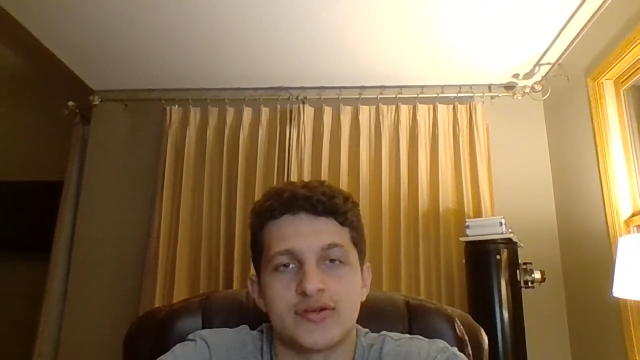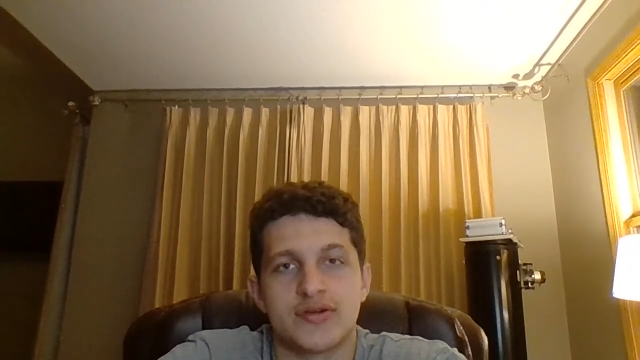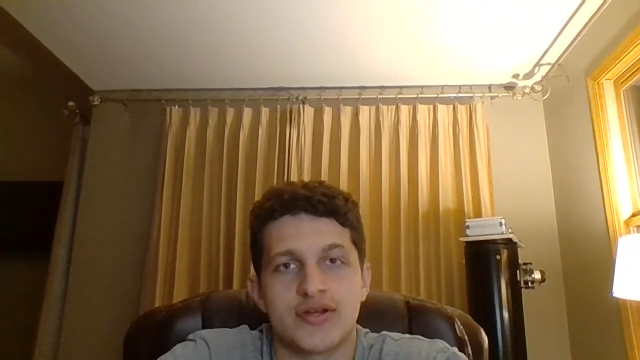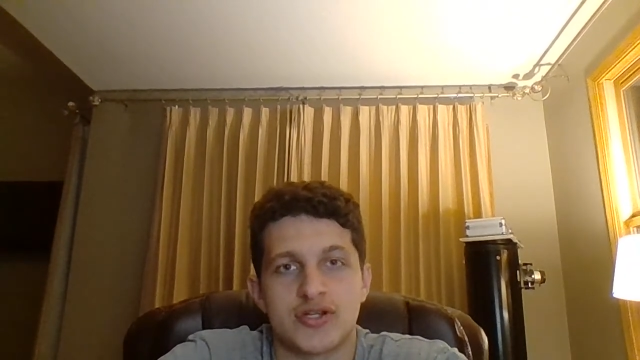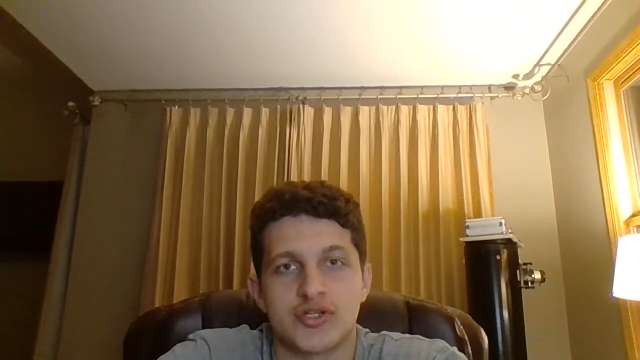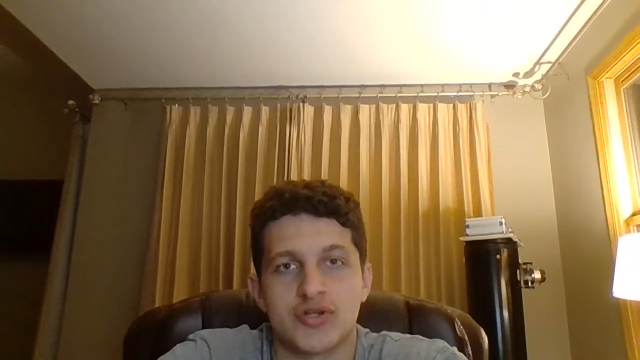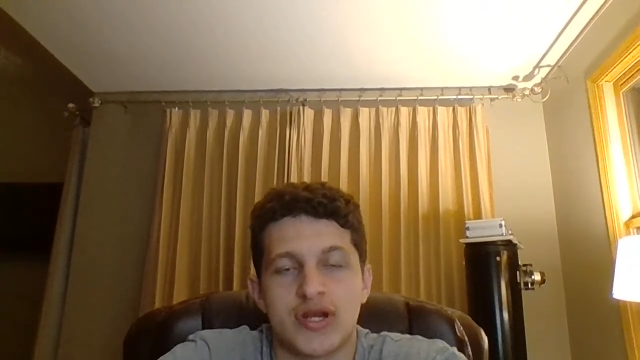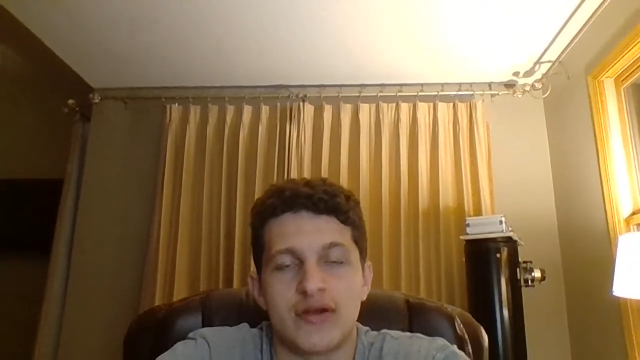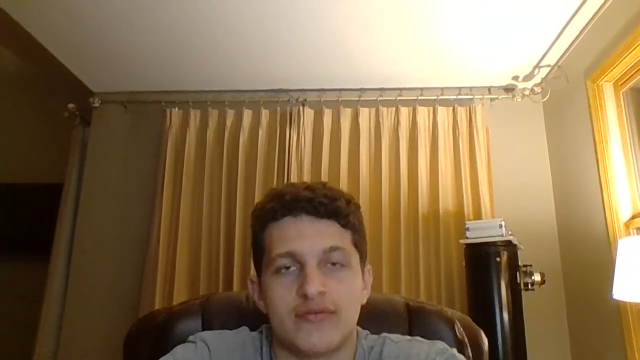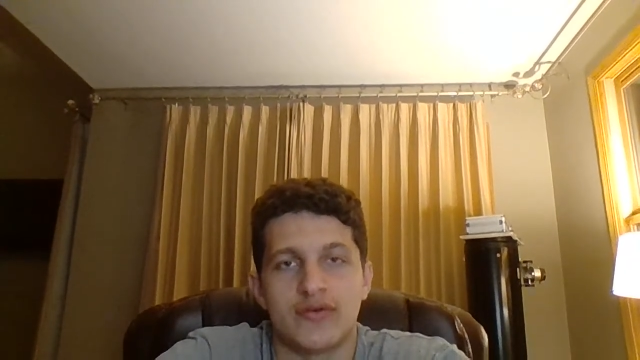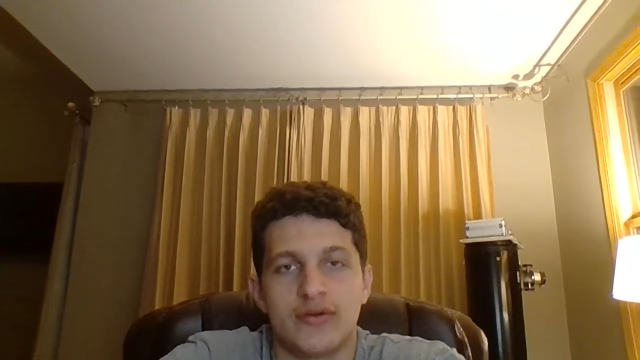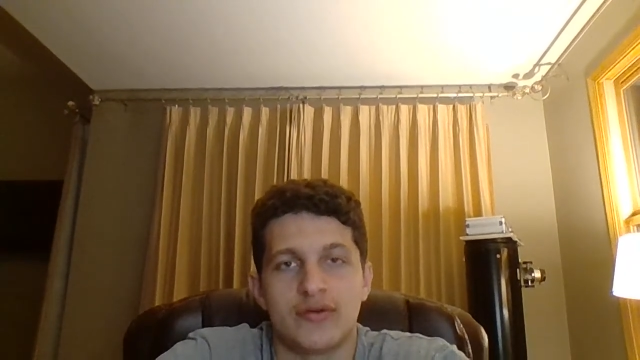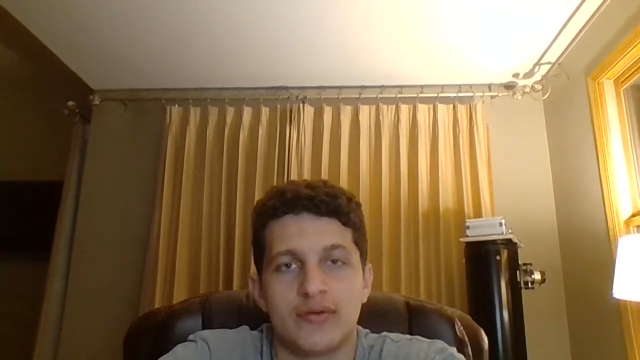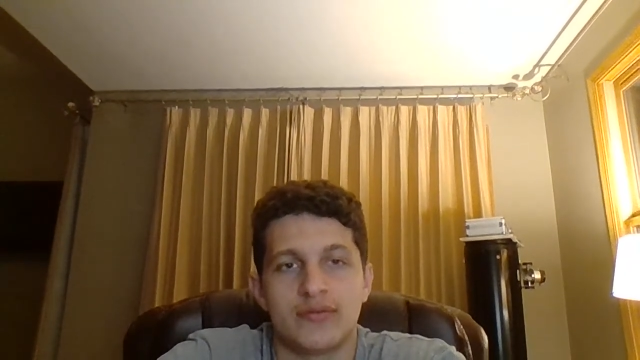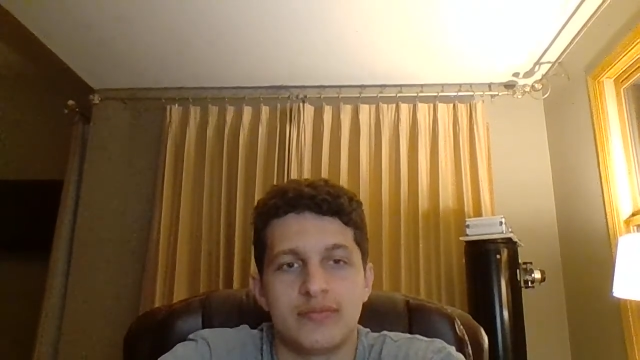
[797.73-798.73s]
can travel
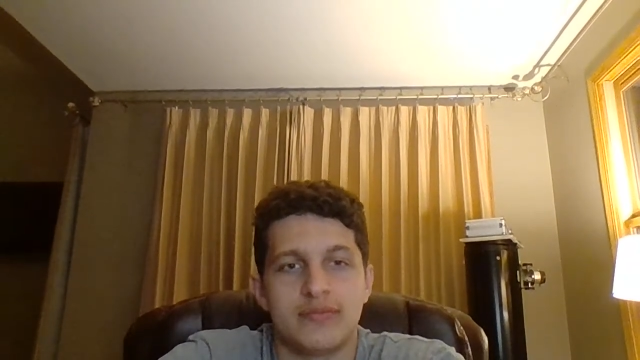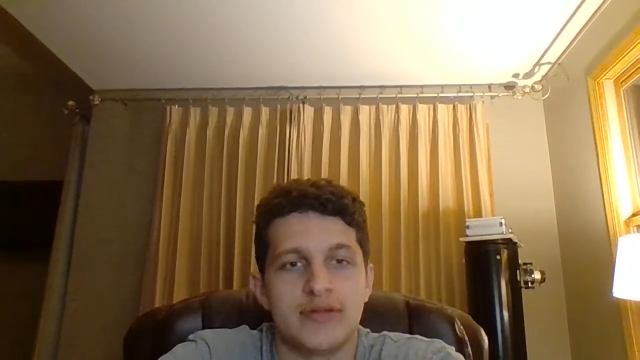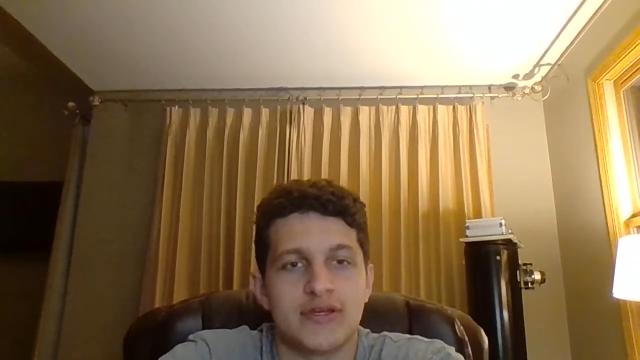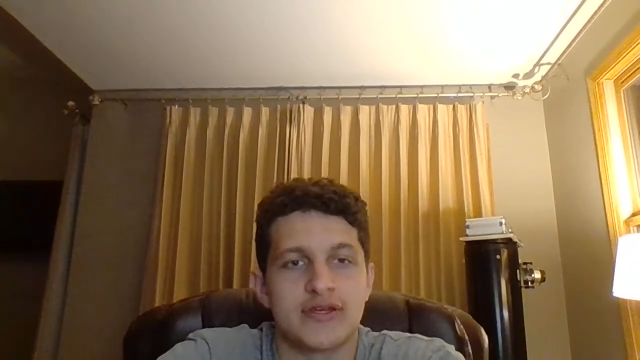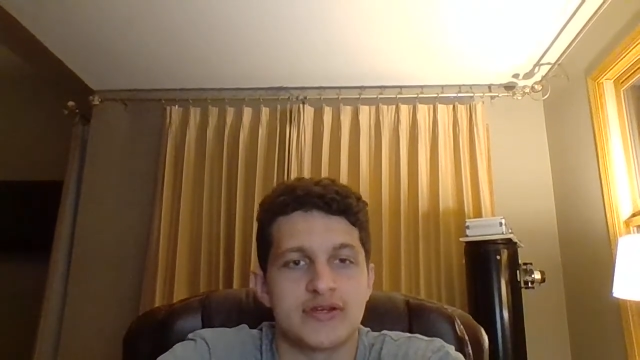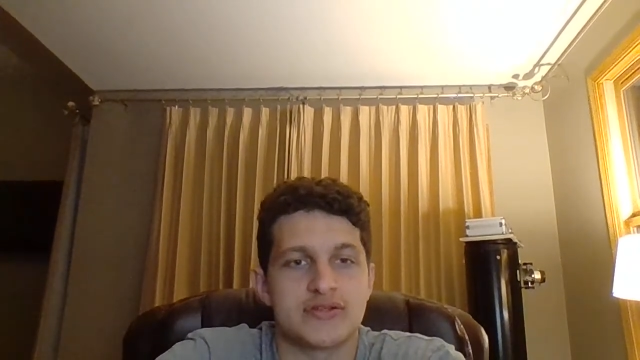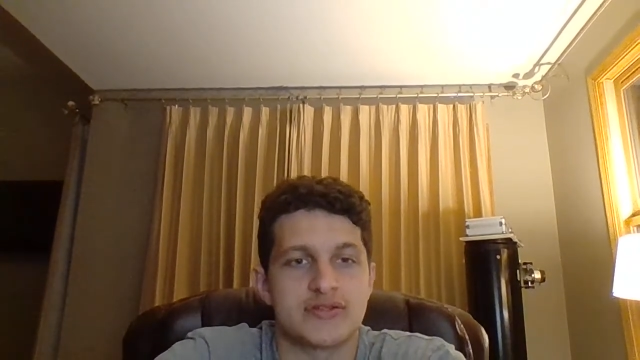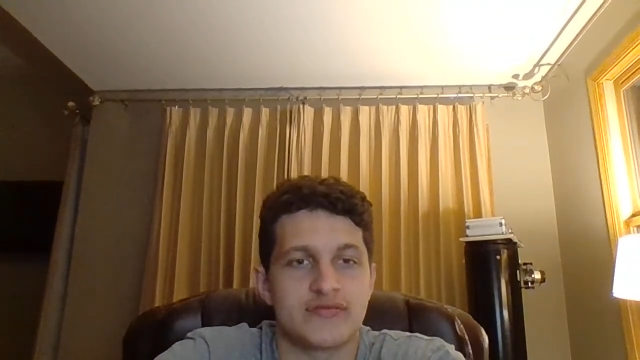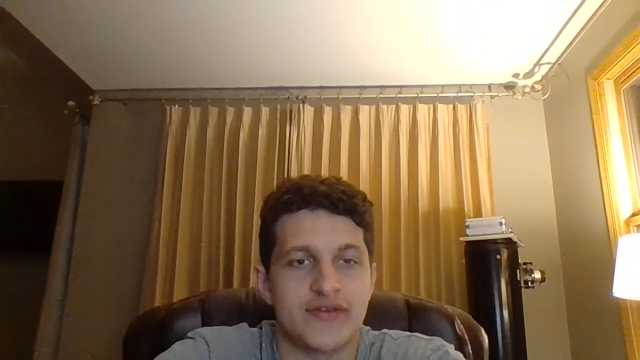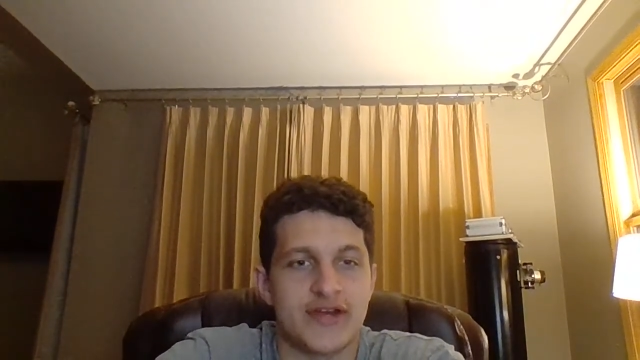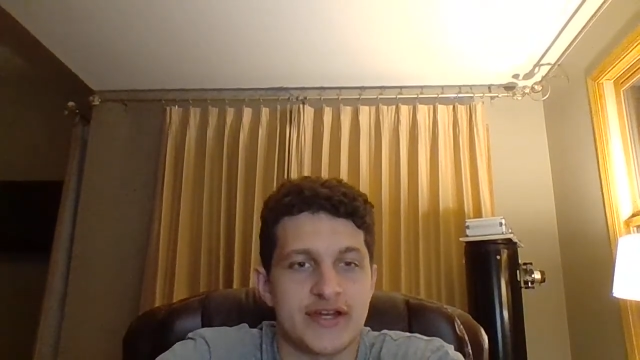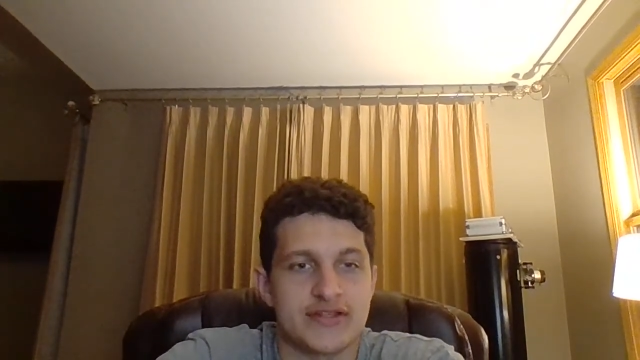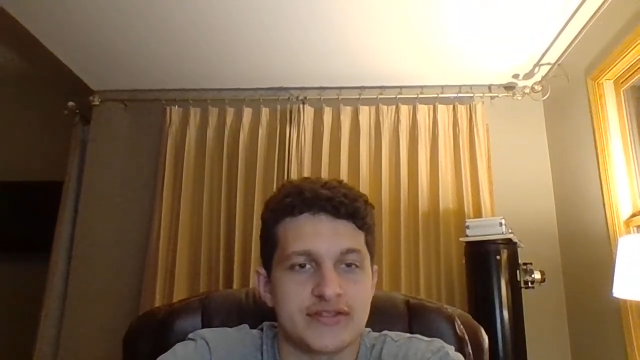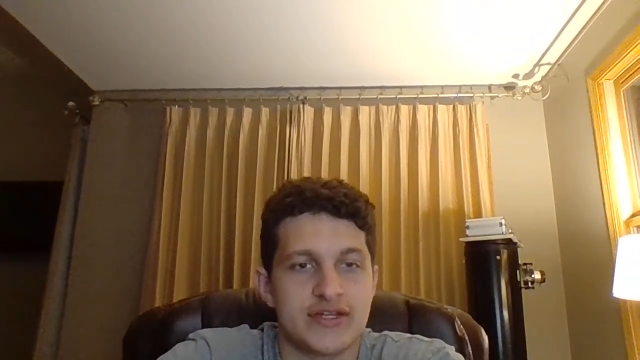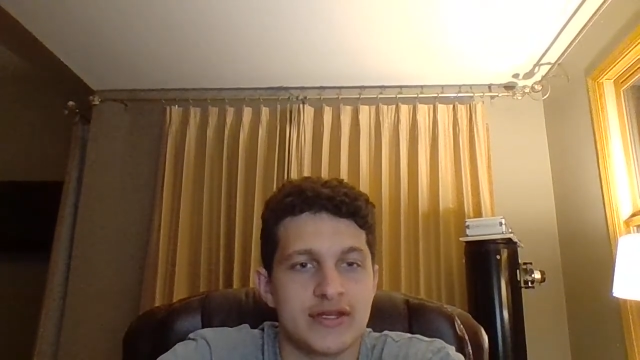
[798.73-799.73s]
because they're
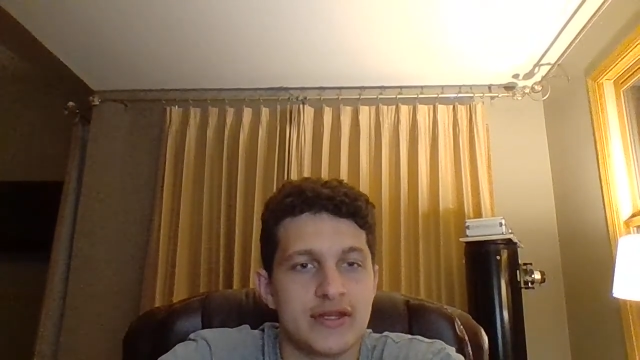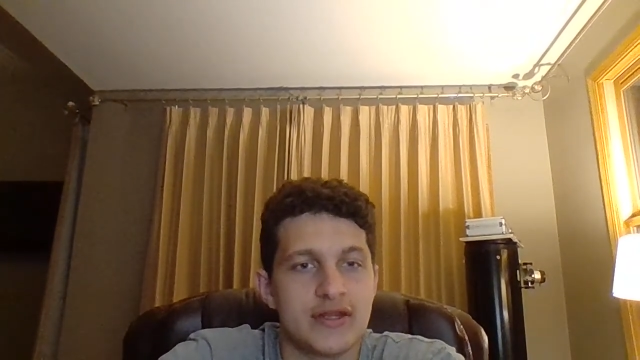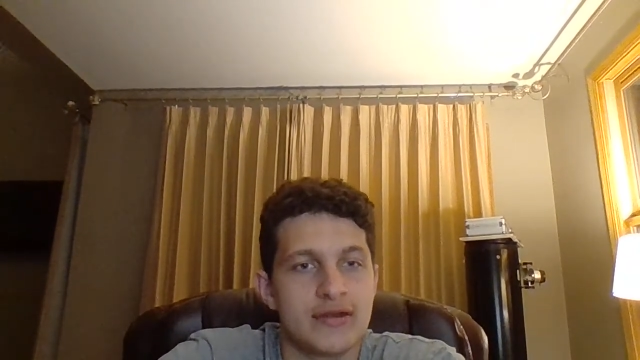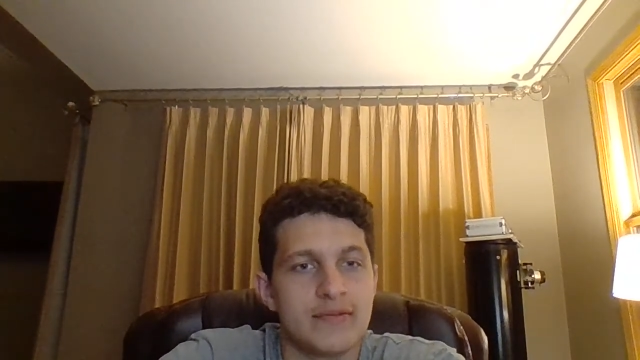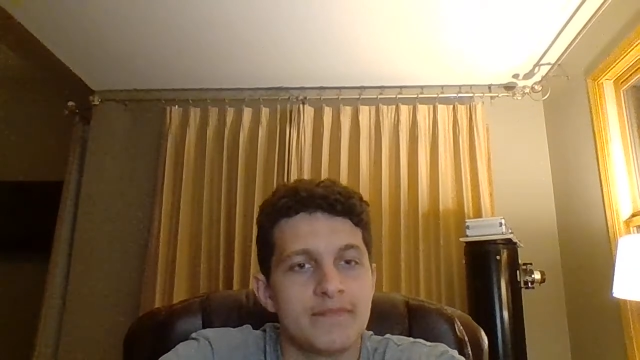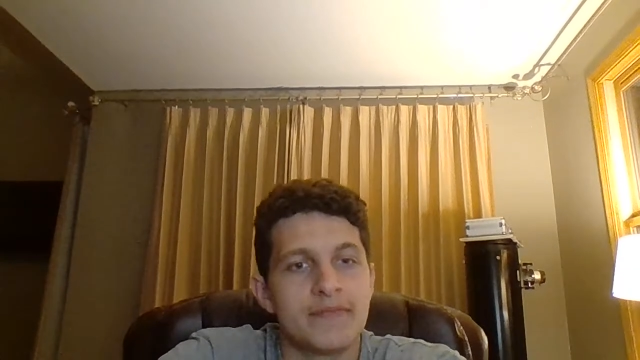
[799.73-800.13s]
vaccinated.